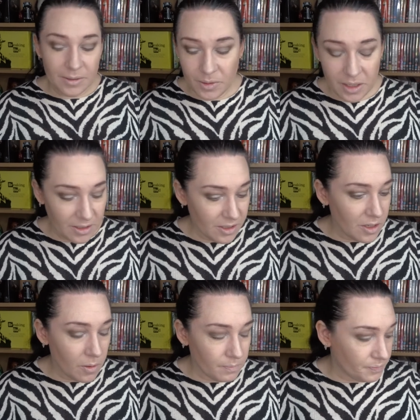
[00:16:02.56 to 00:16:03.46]
Right,
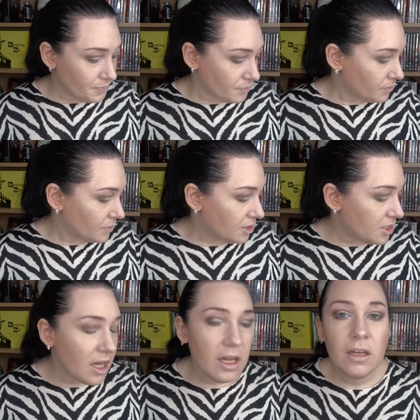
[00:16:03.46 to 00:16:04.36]
so,
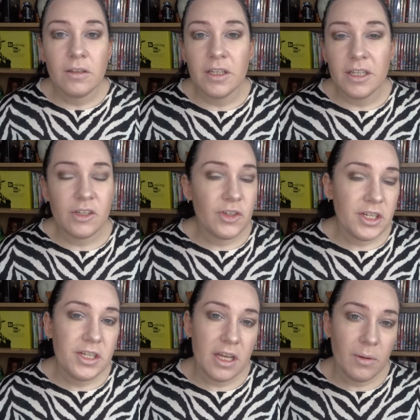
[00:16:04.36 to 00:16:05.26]
Shella,
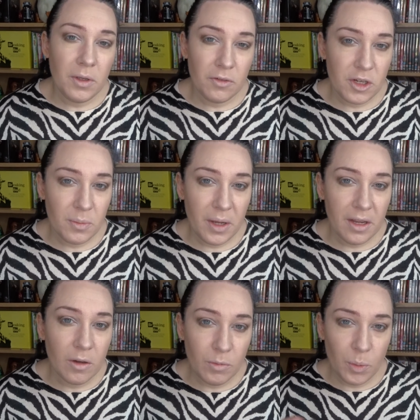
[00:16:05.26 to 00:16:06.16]
this thing when you've done
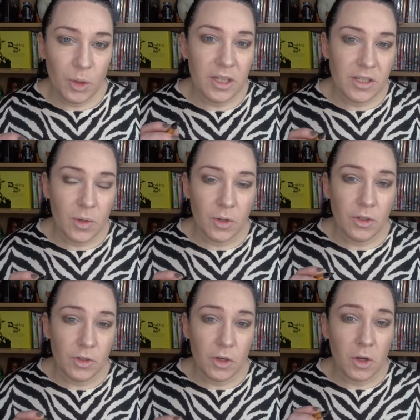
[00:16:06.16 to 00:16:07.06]
makeup, you put this on,
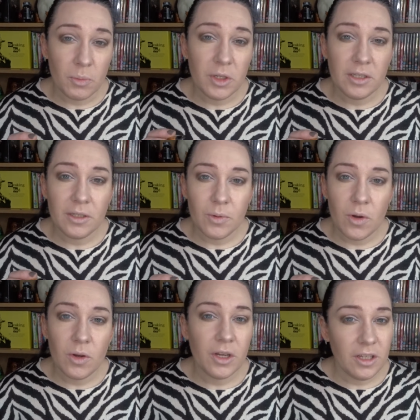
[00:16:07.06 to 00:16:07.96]
you do it completely
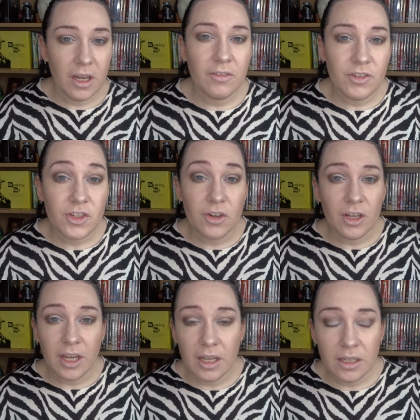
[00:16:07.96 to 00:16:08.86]
wrong, and you have to start
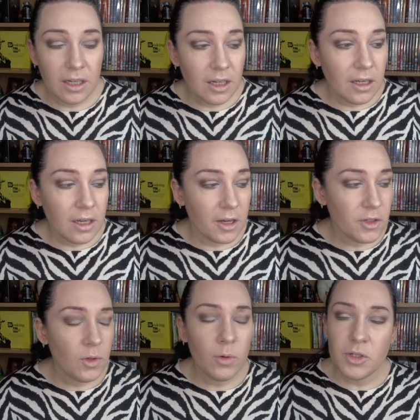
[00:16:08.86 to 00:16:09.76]
again. I
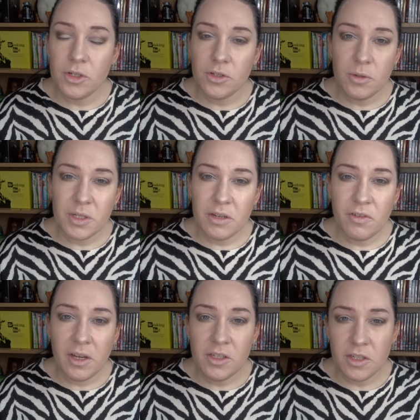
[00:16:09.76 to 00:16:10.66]
don't always use it because I
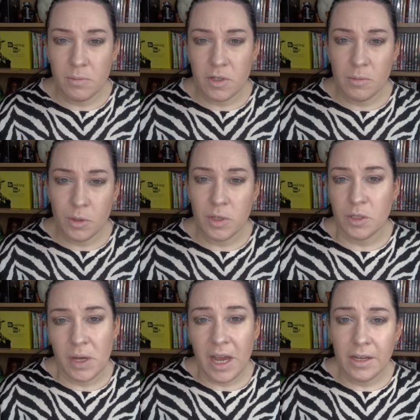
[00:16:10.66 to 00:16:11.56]
find sometimes it
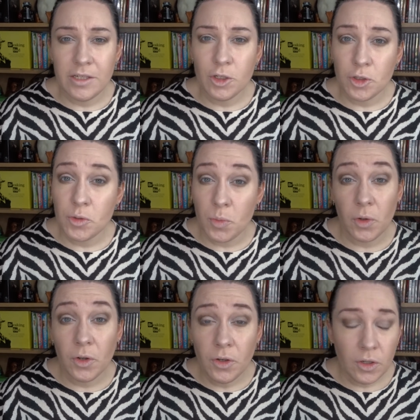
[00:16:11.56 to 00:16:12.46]
makes my eyes look
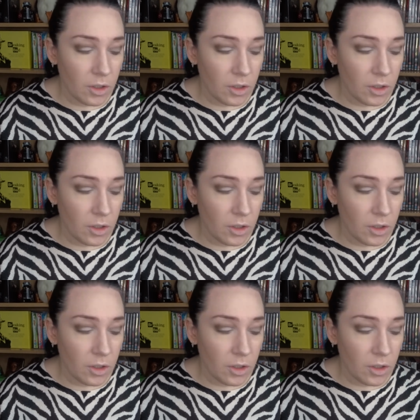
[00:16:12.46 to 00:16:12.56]
smaller,